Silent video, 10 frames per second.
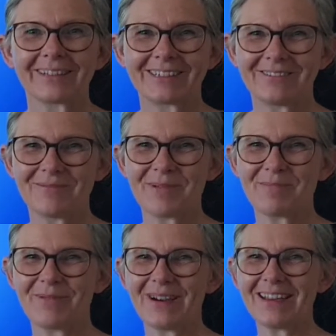Do you
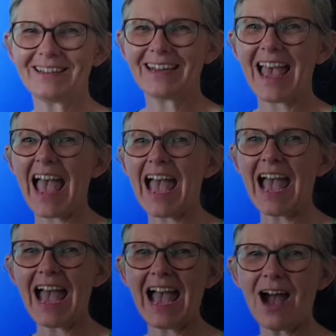remember it?
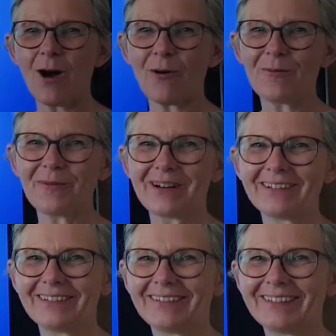Owl.
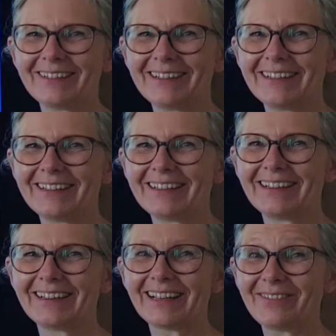
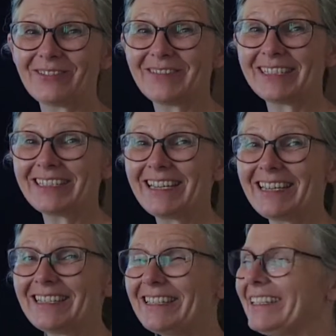Have you written
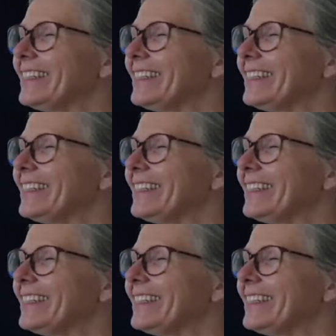it?